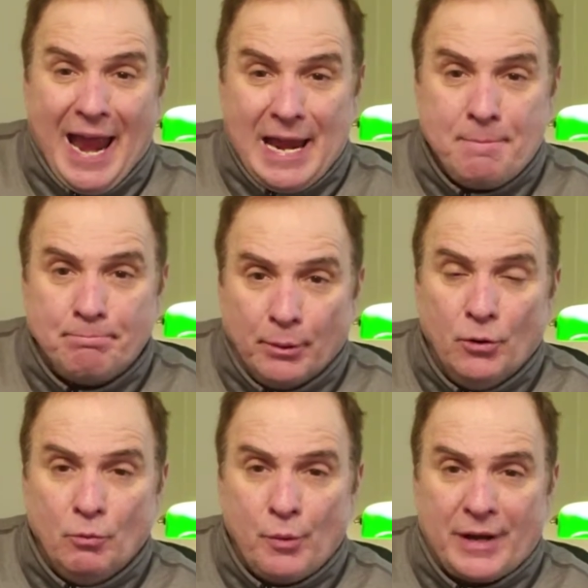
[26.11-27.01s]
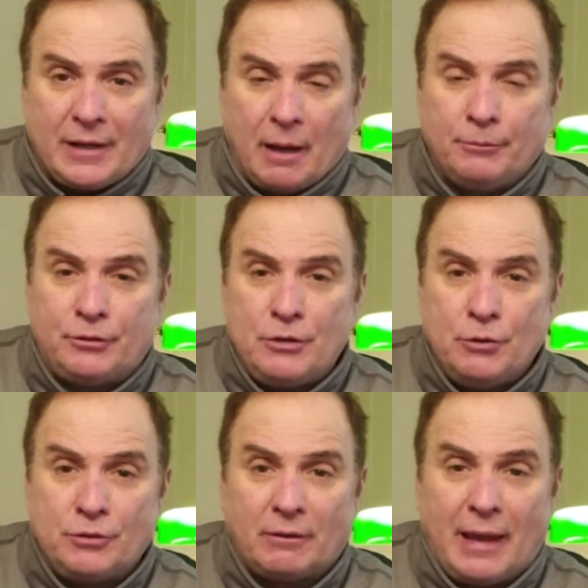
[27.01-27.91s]
a boom when it comes to
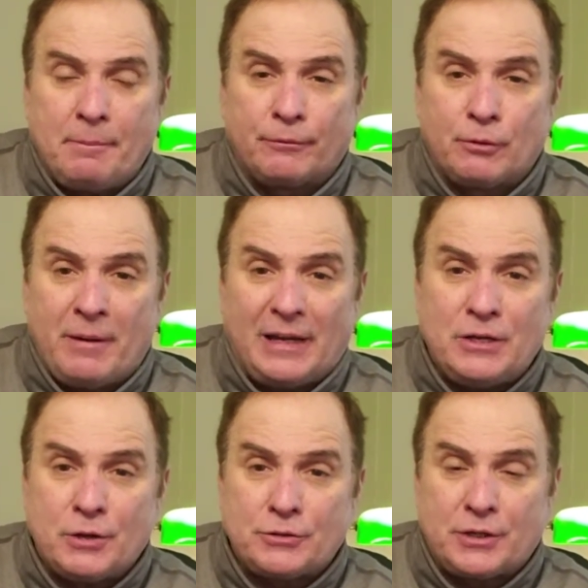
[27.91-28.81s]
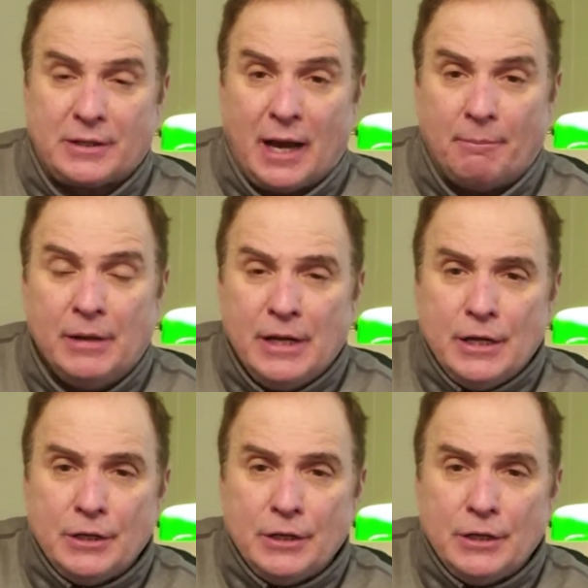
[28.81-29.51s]
union labor for many years to come.